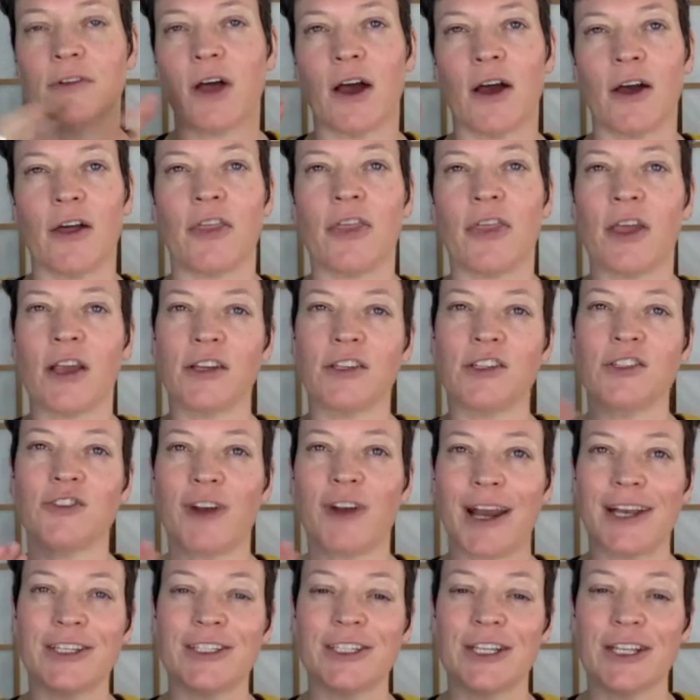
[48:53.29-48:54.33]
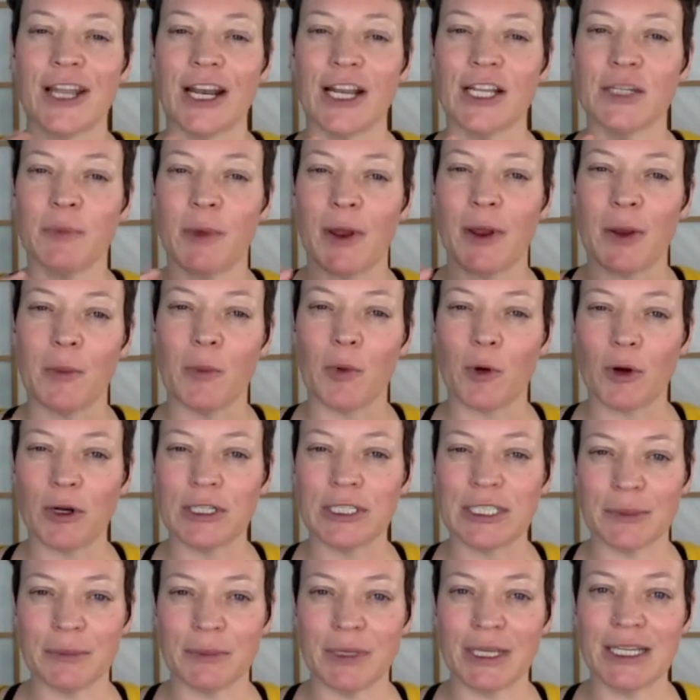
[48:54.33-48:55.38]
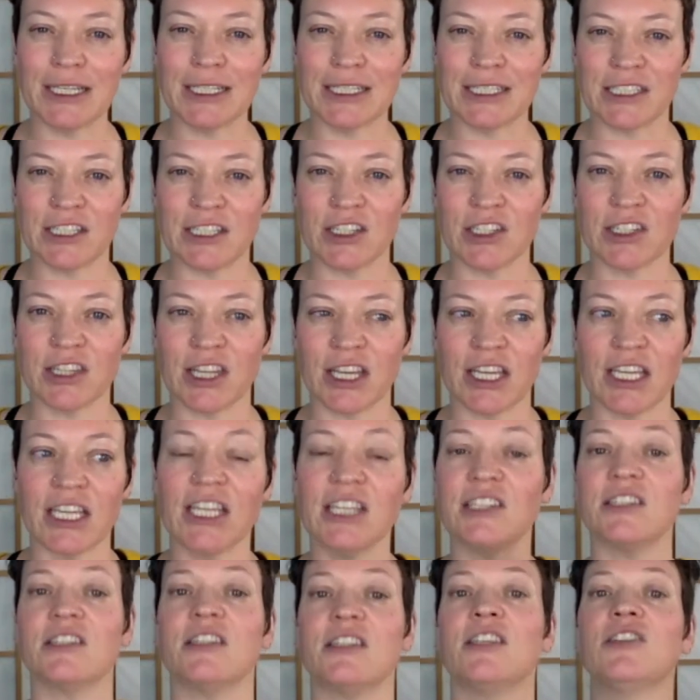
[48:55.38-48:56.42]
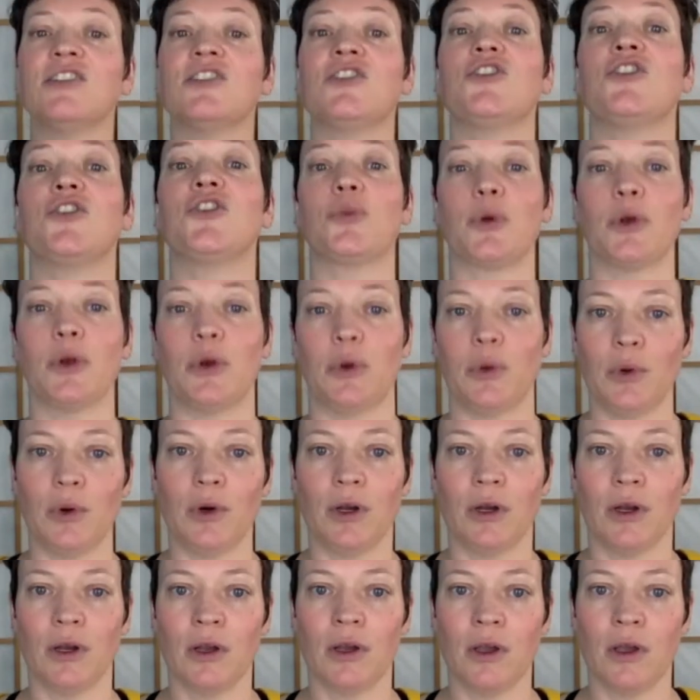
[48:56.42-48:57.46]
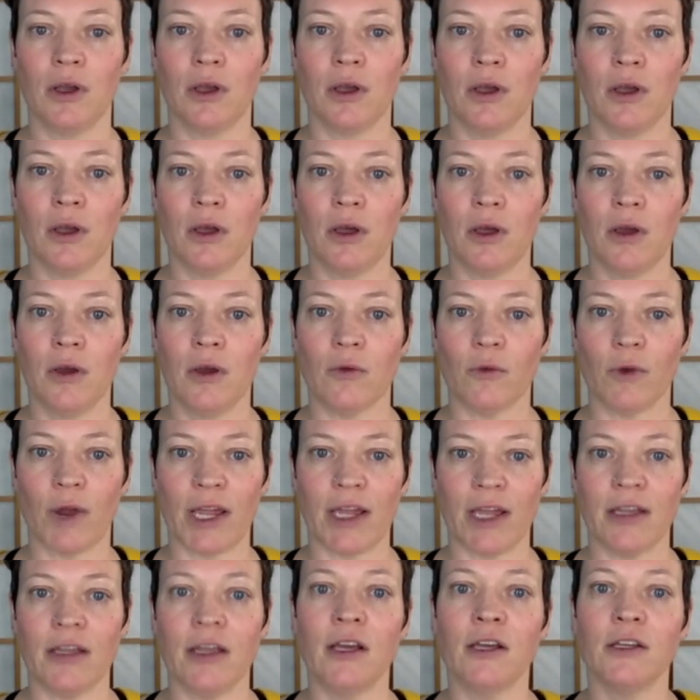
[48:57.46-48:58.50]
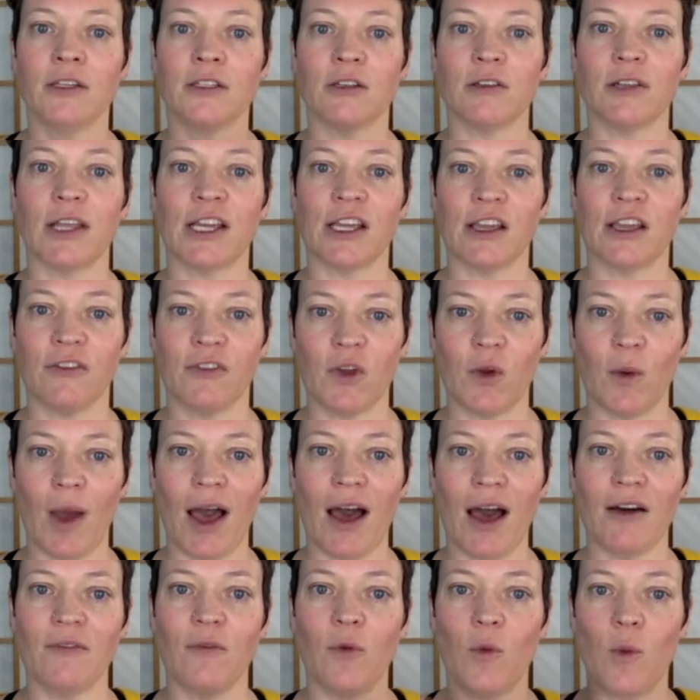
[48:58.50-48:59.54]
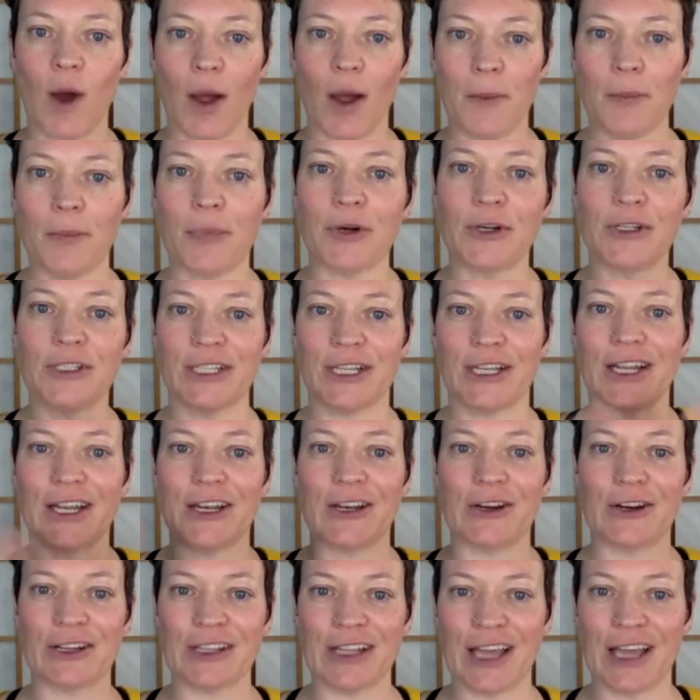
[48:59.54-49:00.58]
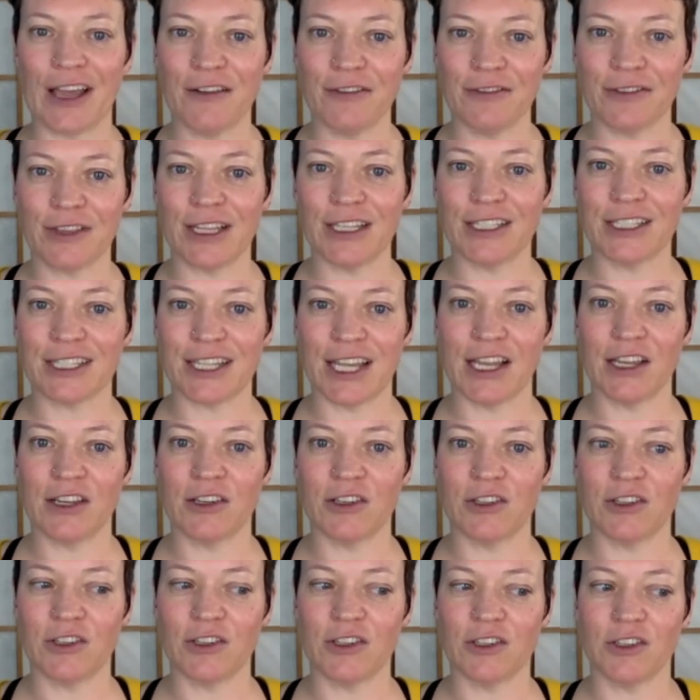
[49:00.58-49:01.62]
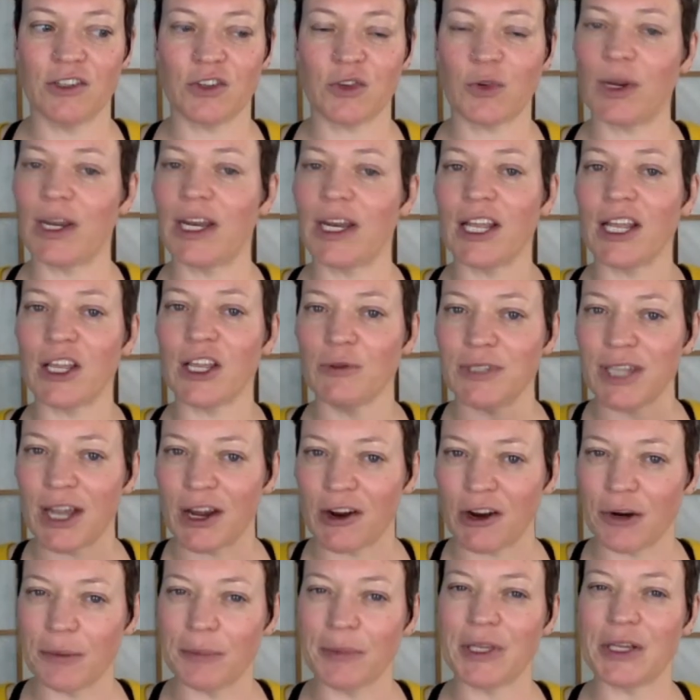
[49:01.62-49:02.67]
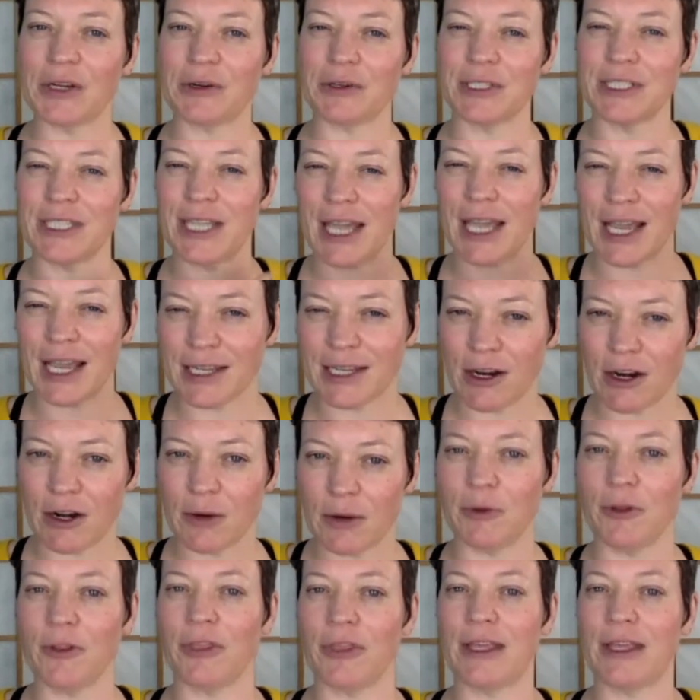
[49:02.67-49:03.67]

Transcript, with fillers: I think a strategy that has been important to me is just that is this true? Right. So, like, if you have one person in your life that's like treating you terribly or saying terrible